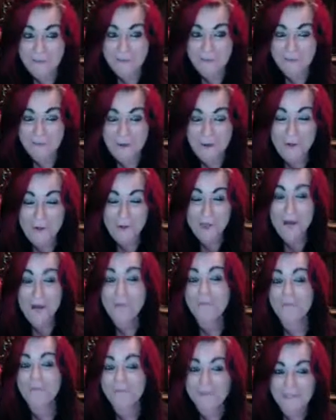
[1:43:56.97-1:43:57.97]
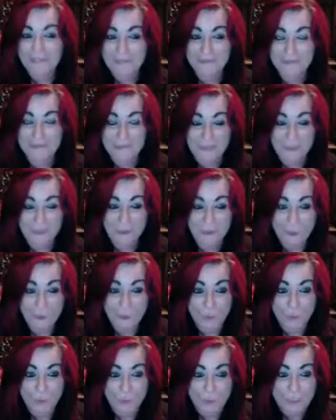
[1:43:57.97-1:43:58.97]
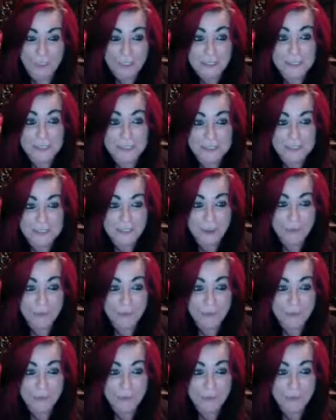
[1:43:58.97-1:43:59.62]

from somebody who is so